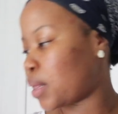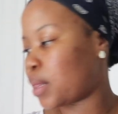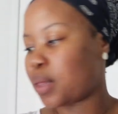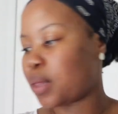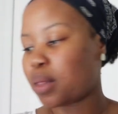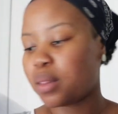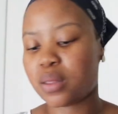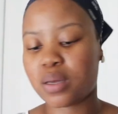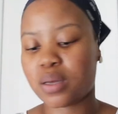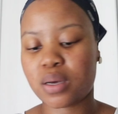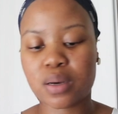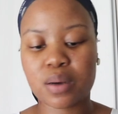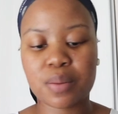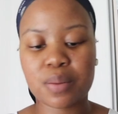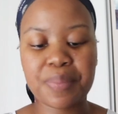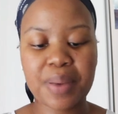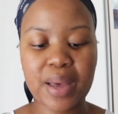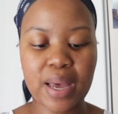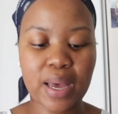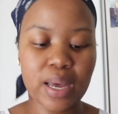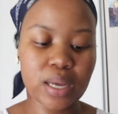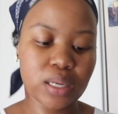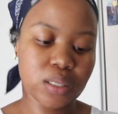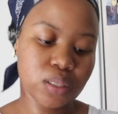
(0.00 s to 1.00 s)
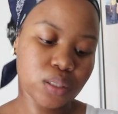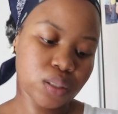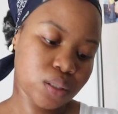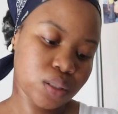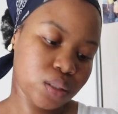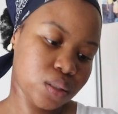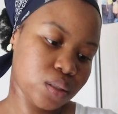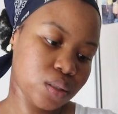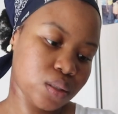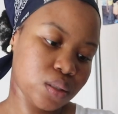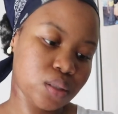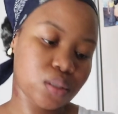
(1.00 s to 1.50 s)
The
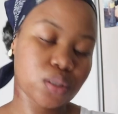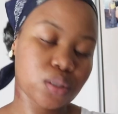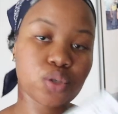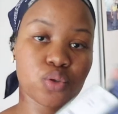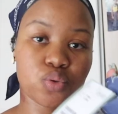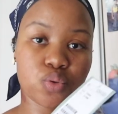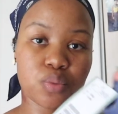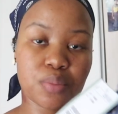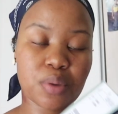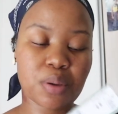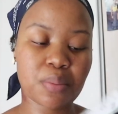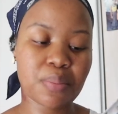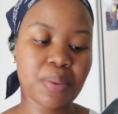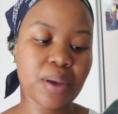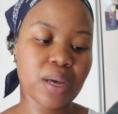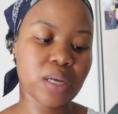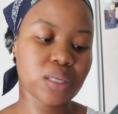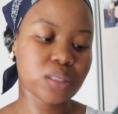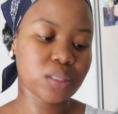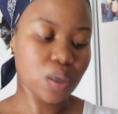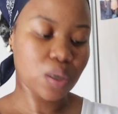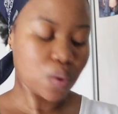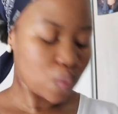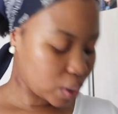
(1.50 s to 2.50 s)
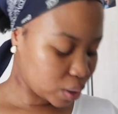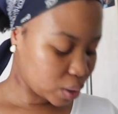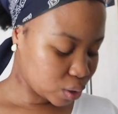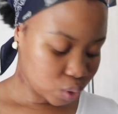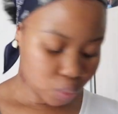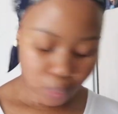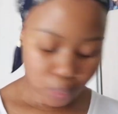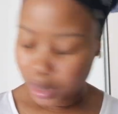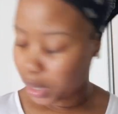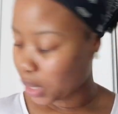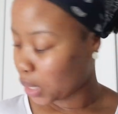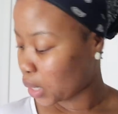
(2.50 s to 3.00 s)
pants, the swimming pants, are
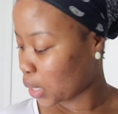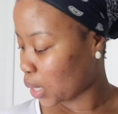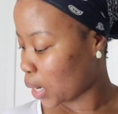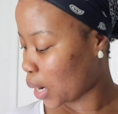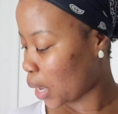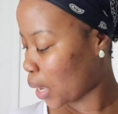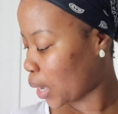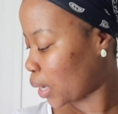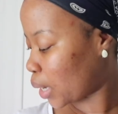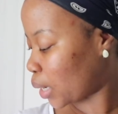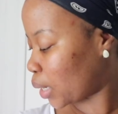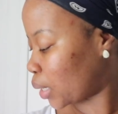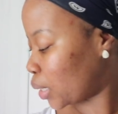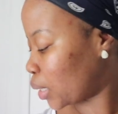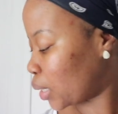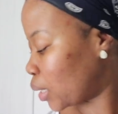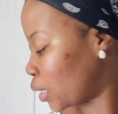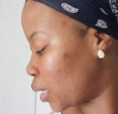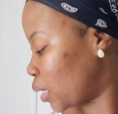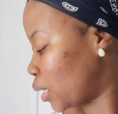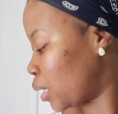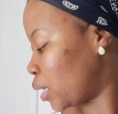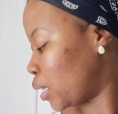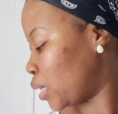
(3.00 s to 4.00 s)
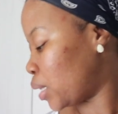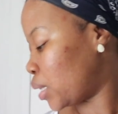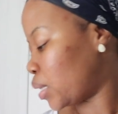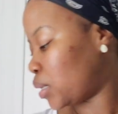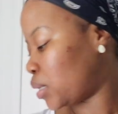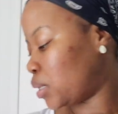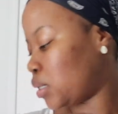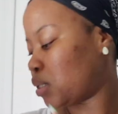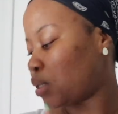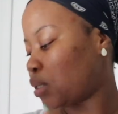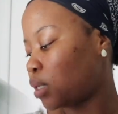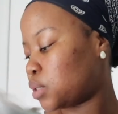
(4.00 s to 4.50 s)
$1.29.
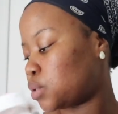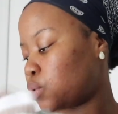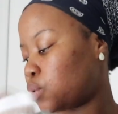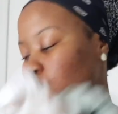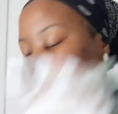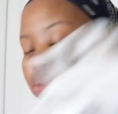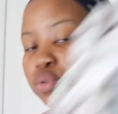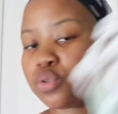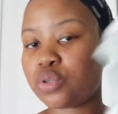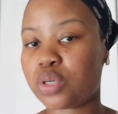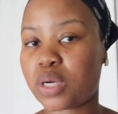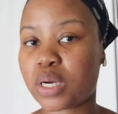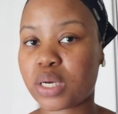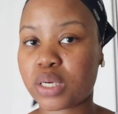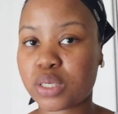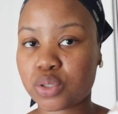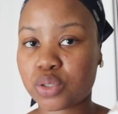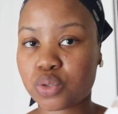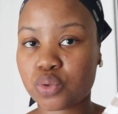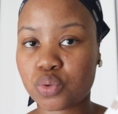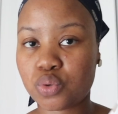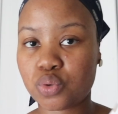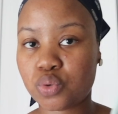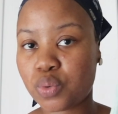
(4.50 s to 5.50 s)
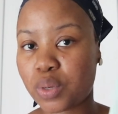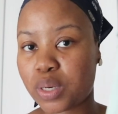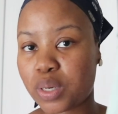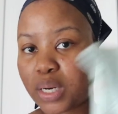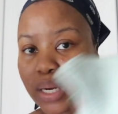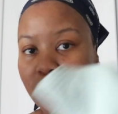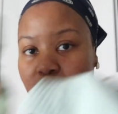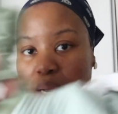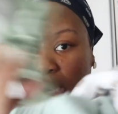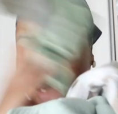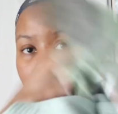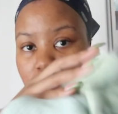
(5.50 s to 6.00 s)
These, I told you guys,
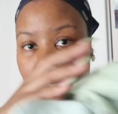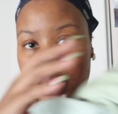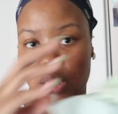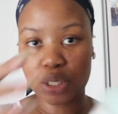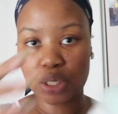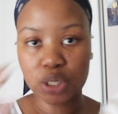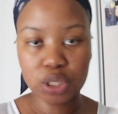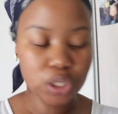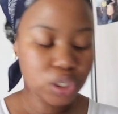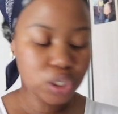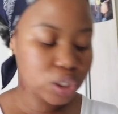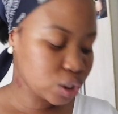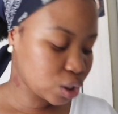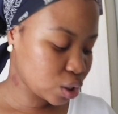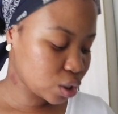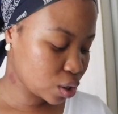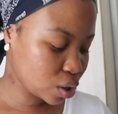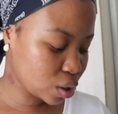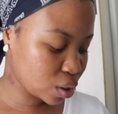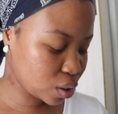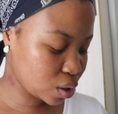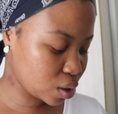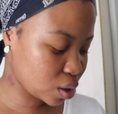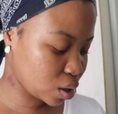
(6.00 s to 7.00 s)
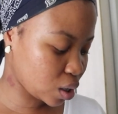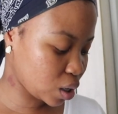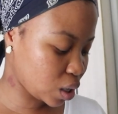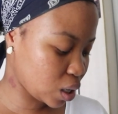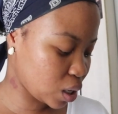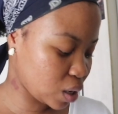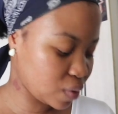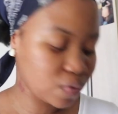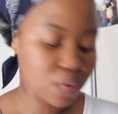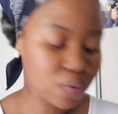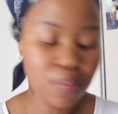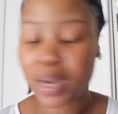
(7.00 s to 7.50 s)
$2.29 each.
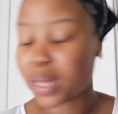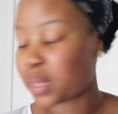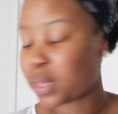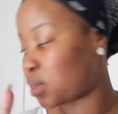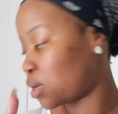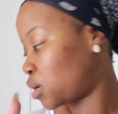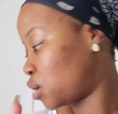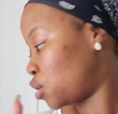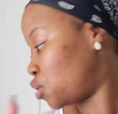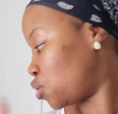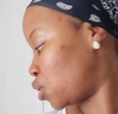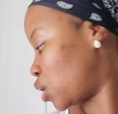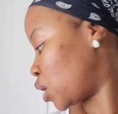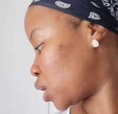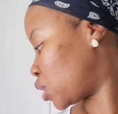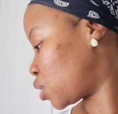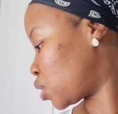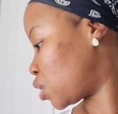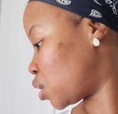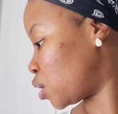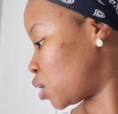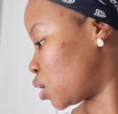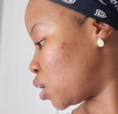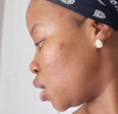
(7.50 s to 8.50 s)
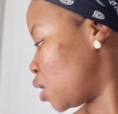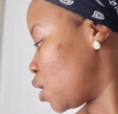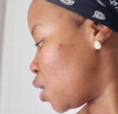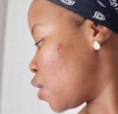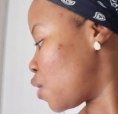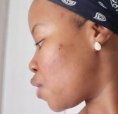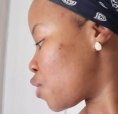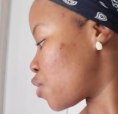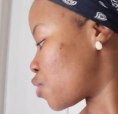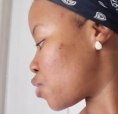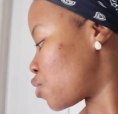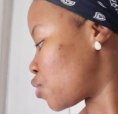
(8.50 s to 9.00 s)
Three, if you buy three, you get the
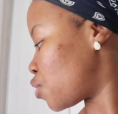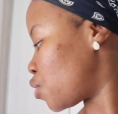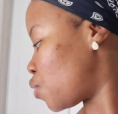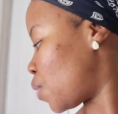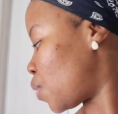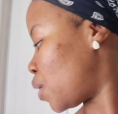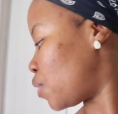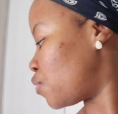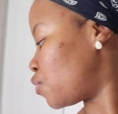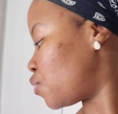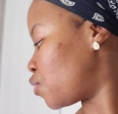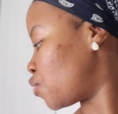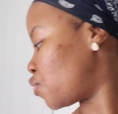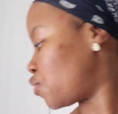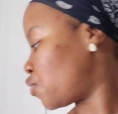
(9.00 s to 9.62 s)
third one for